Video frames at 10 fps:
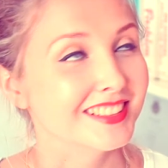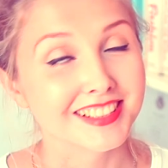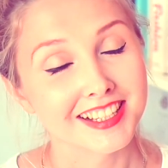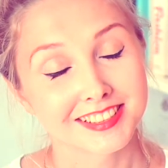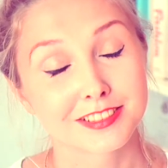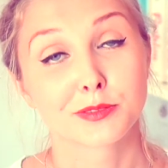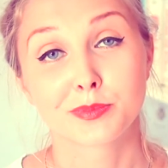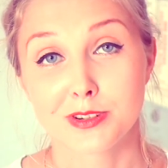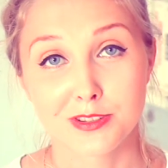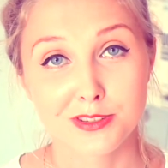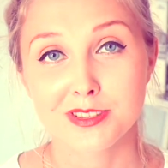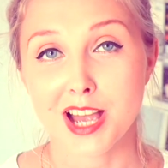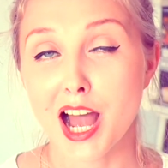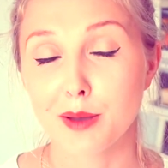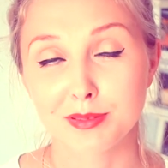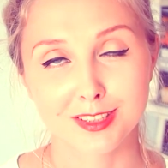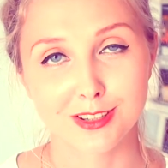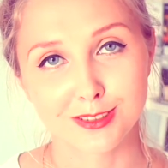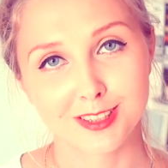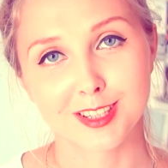yes, to produce
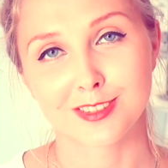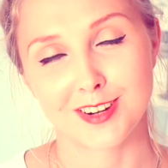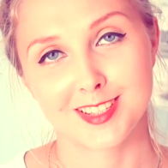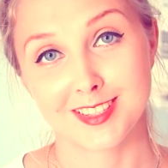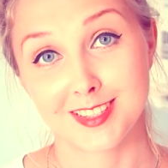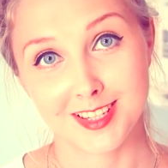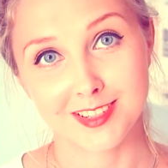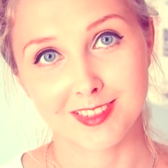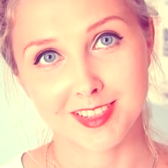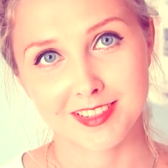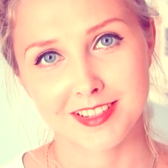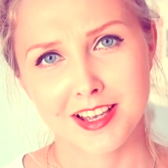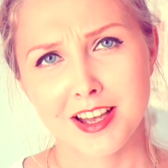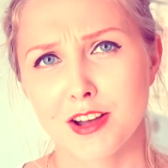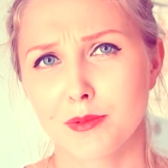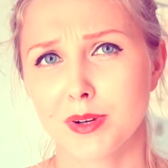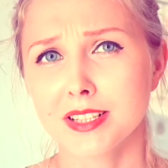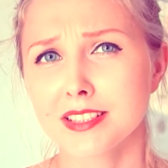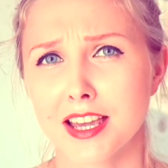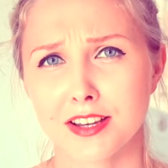absolutely crazy series.
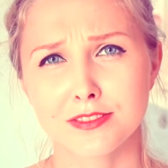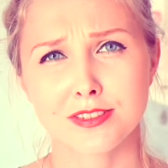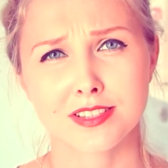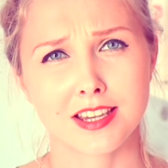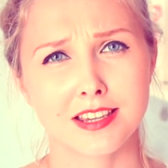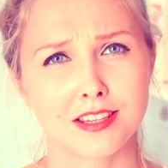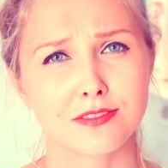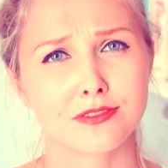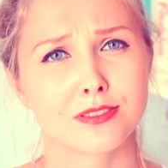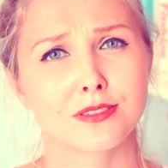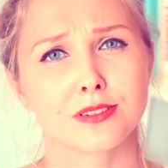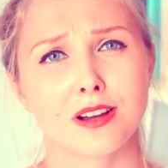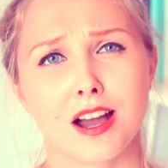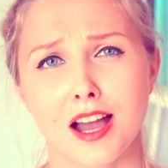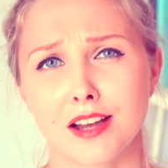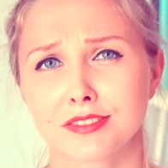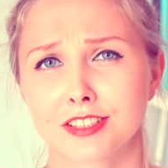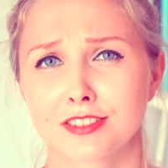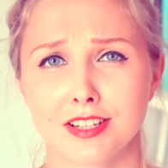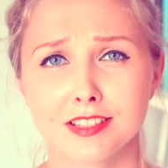But I have to say, if you have
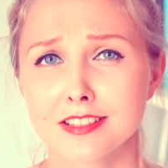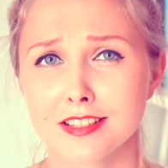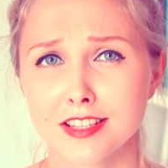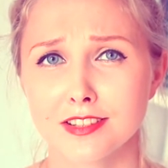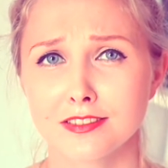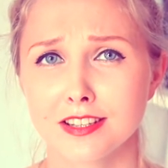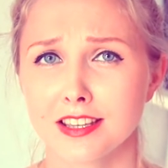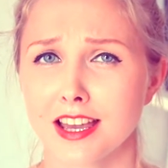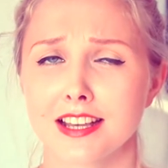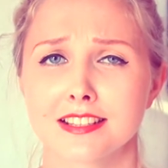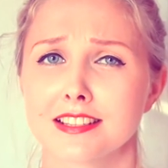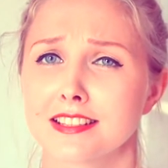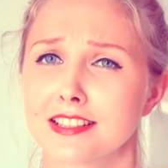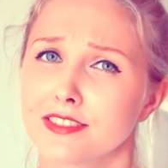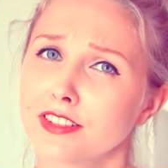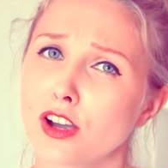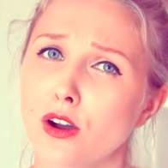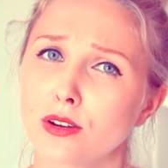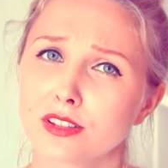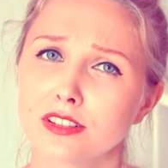crazy theory as Stephen
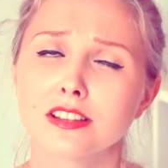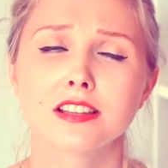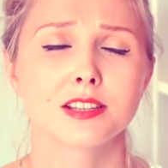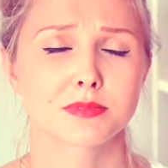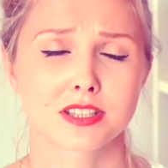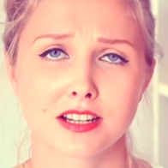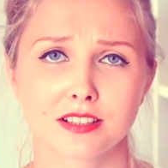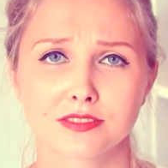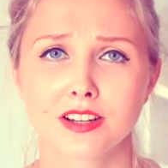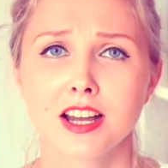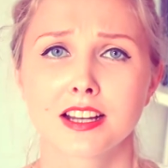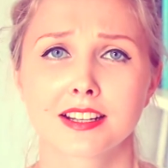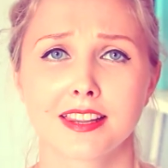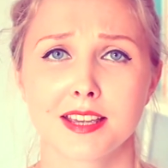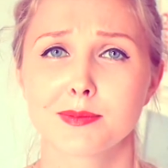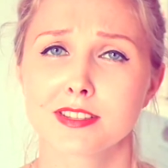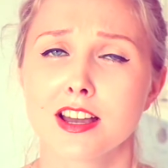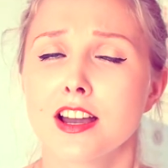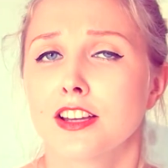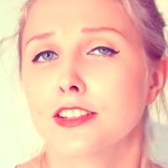Hawking himself claims,
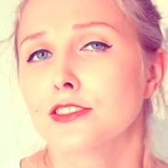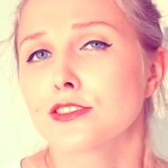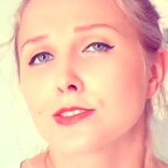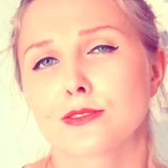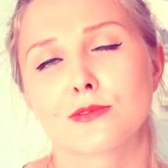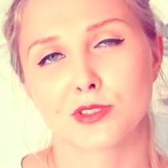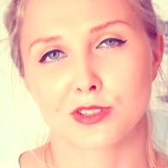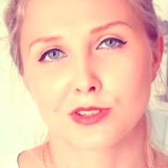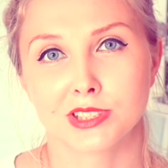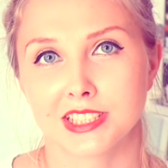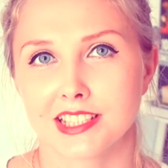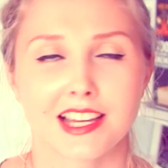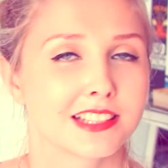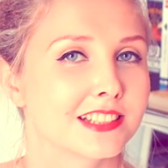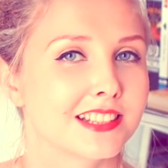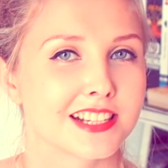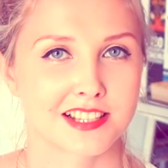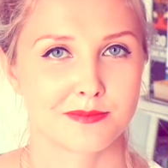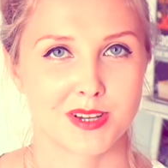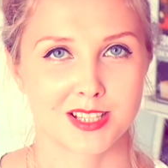you should work on it and it
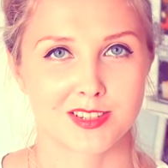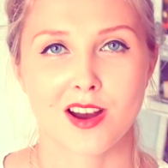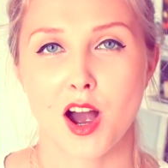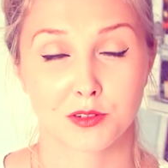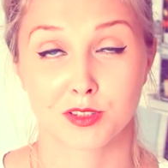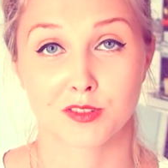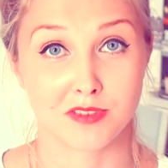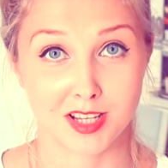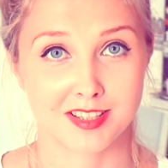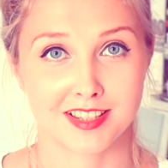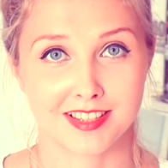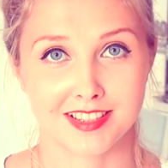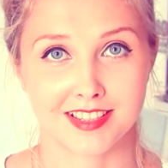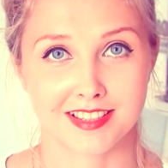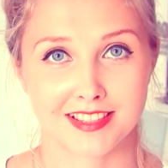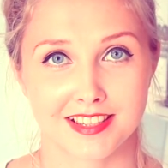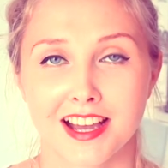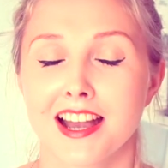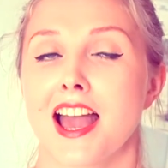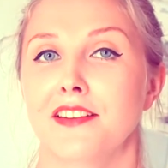doesn't matter how crazy it is.
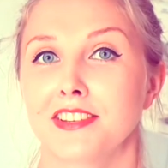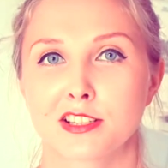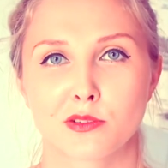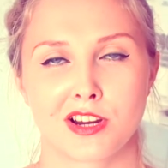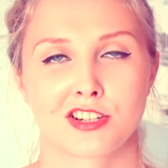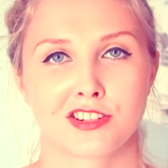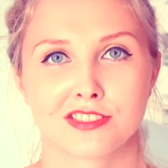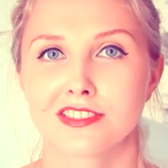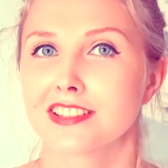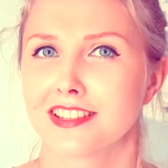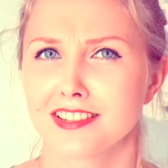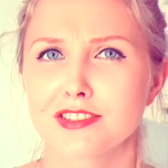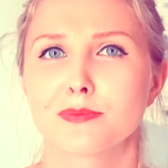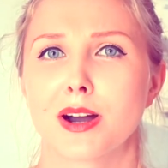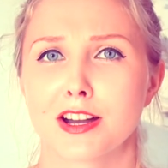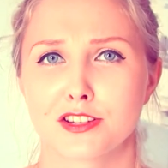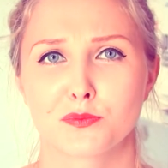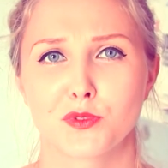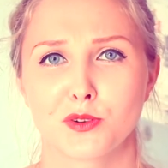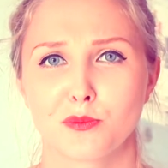Having questions is much more